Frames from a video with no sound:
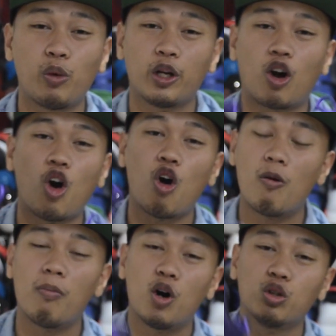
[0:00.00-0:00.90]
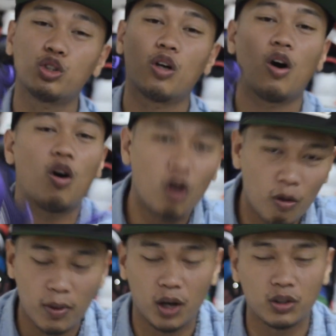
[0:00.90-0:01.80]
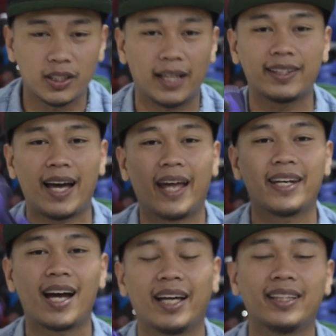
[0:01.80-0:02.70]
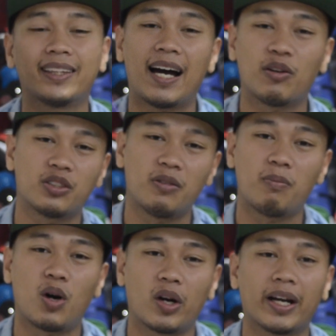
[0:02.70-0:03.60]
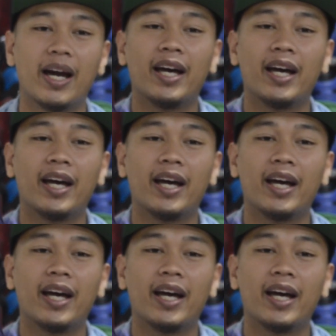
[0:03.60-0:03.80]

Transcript: We are almost, almost at that 9,000 mark.